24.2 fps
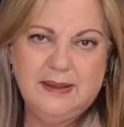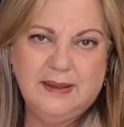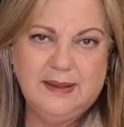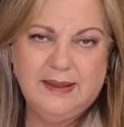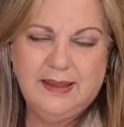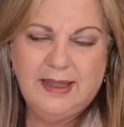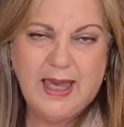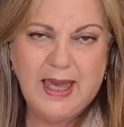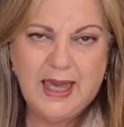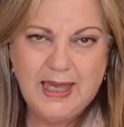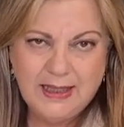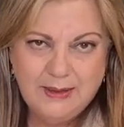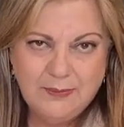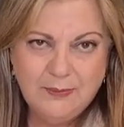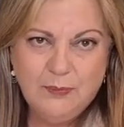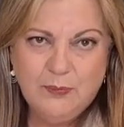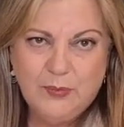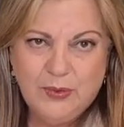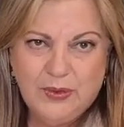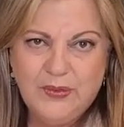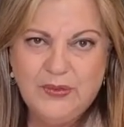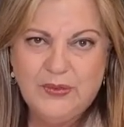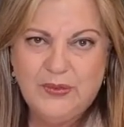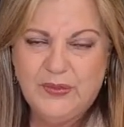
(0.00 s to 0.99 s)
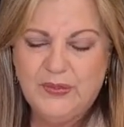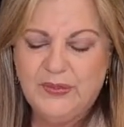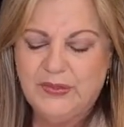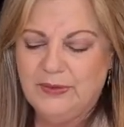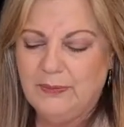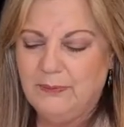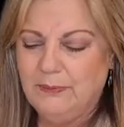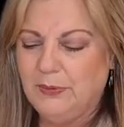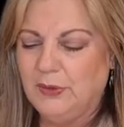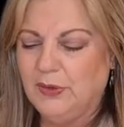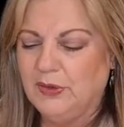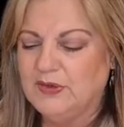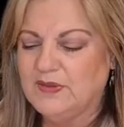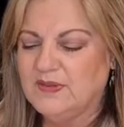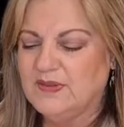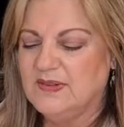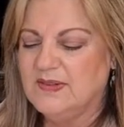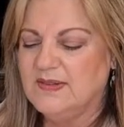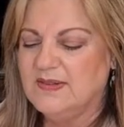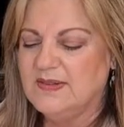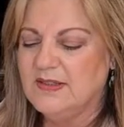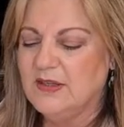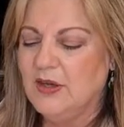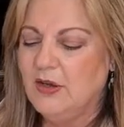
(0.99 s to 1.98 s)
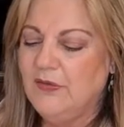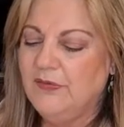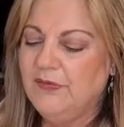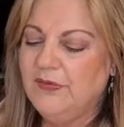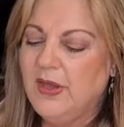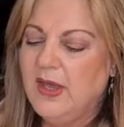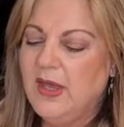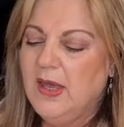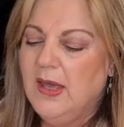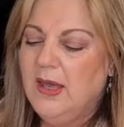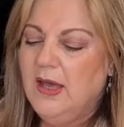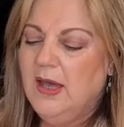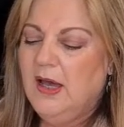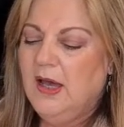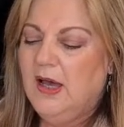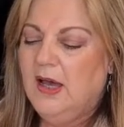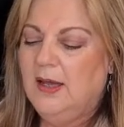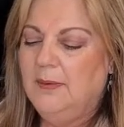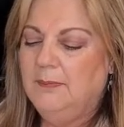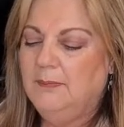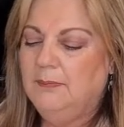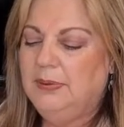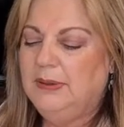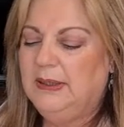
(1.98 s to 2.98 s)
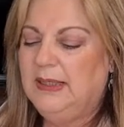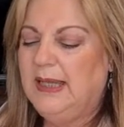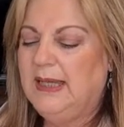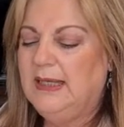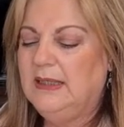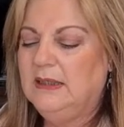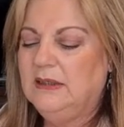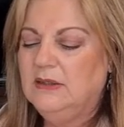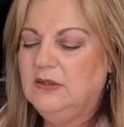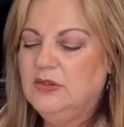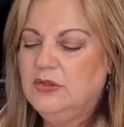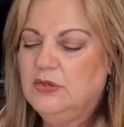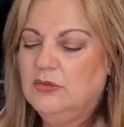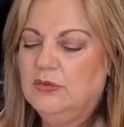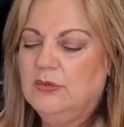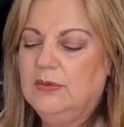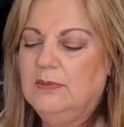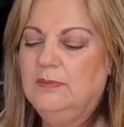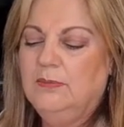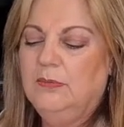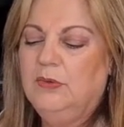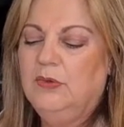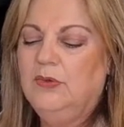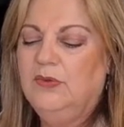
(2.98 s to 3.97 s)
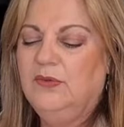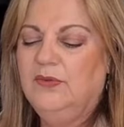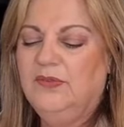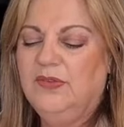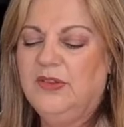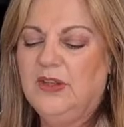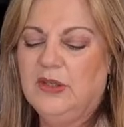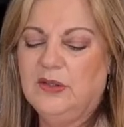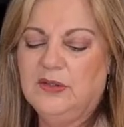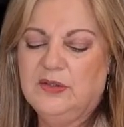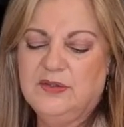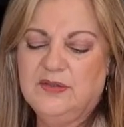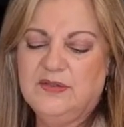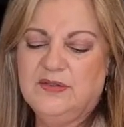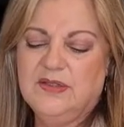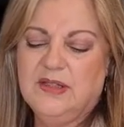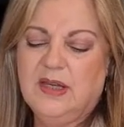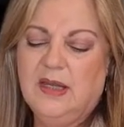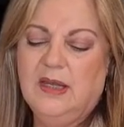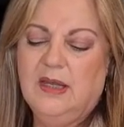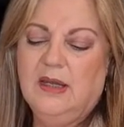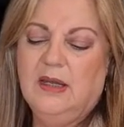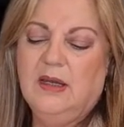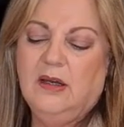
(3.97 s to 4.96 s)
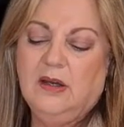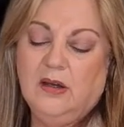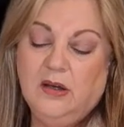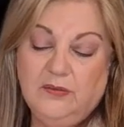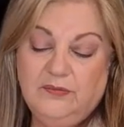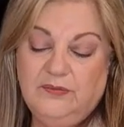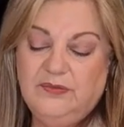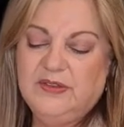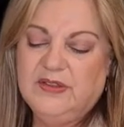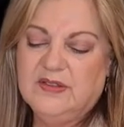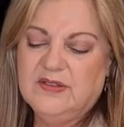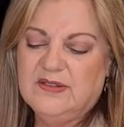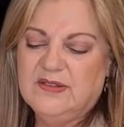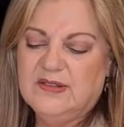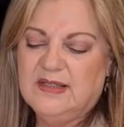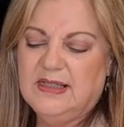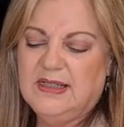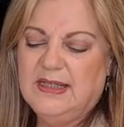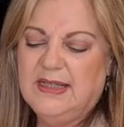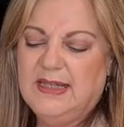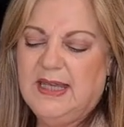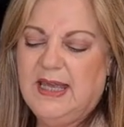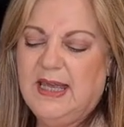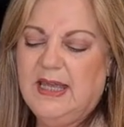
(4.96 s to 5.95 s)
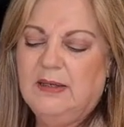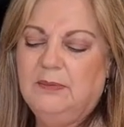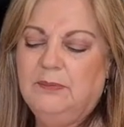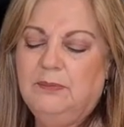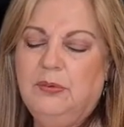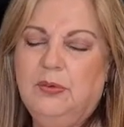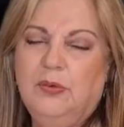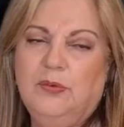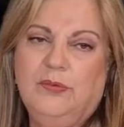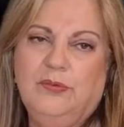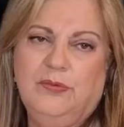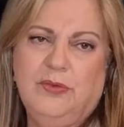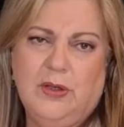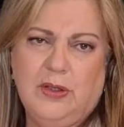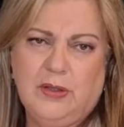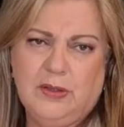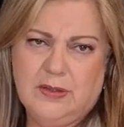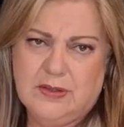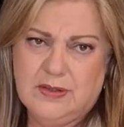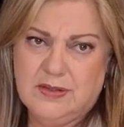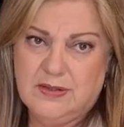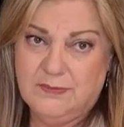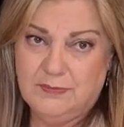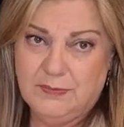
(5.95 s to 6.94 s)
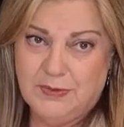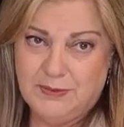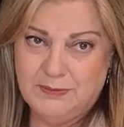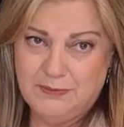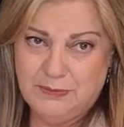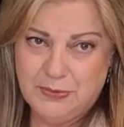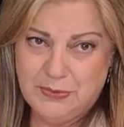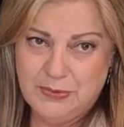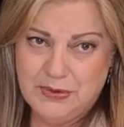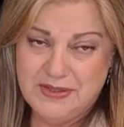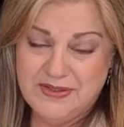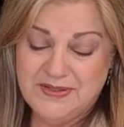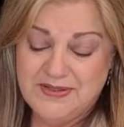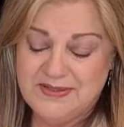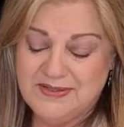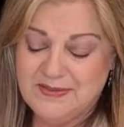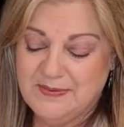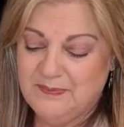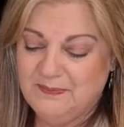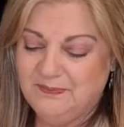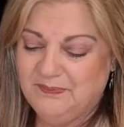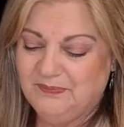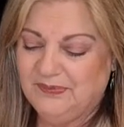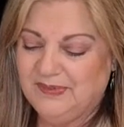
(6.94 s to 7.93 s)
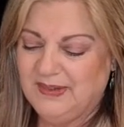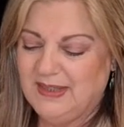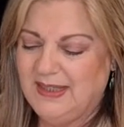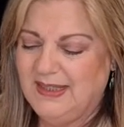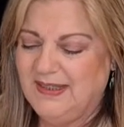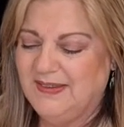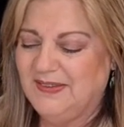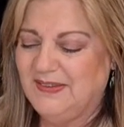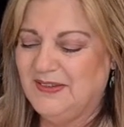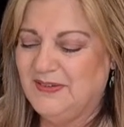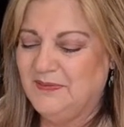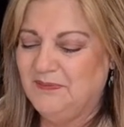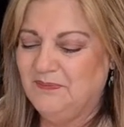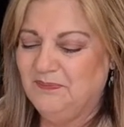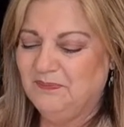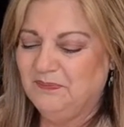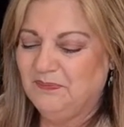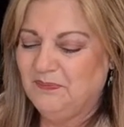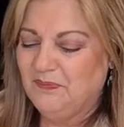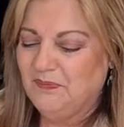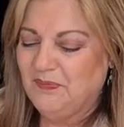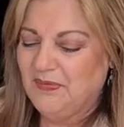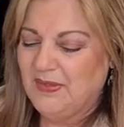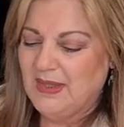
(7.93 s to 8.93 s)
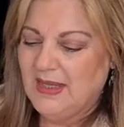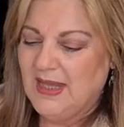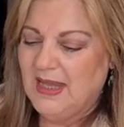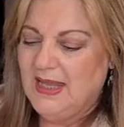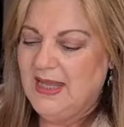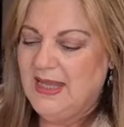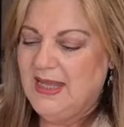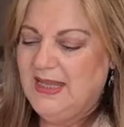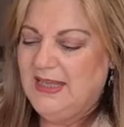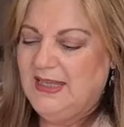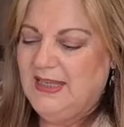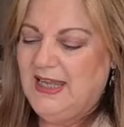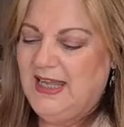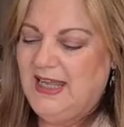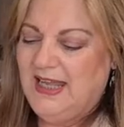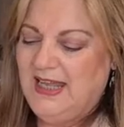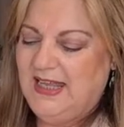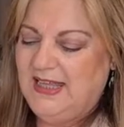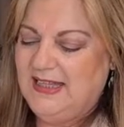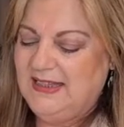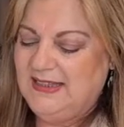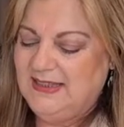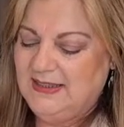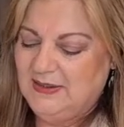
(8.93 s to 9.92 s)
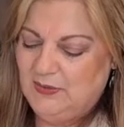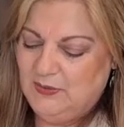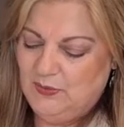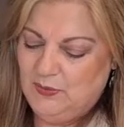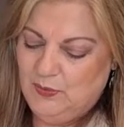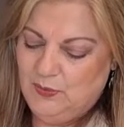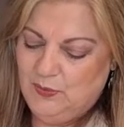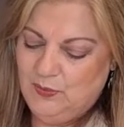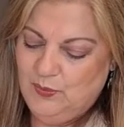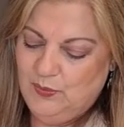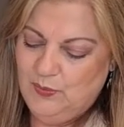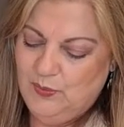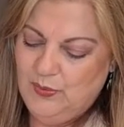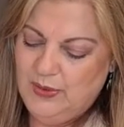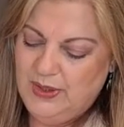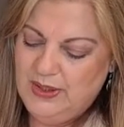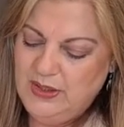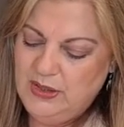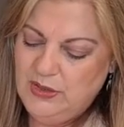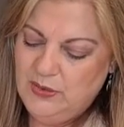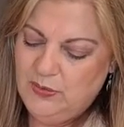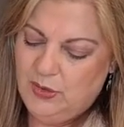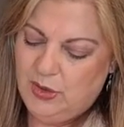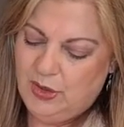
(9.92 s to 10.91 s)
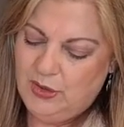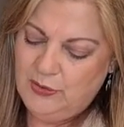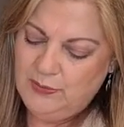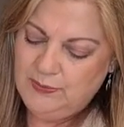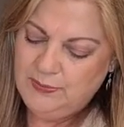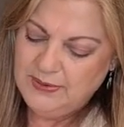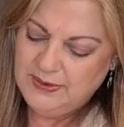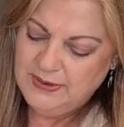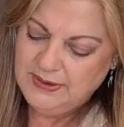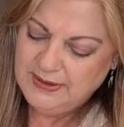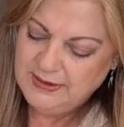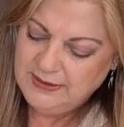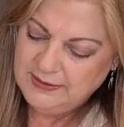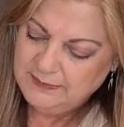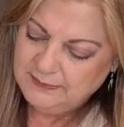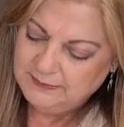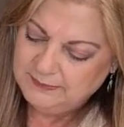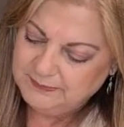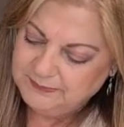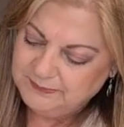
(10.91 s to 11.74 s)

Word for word: came with the box itself. I'm planning to remove those obviously and put photos of my boys in them. And when you open it,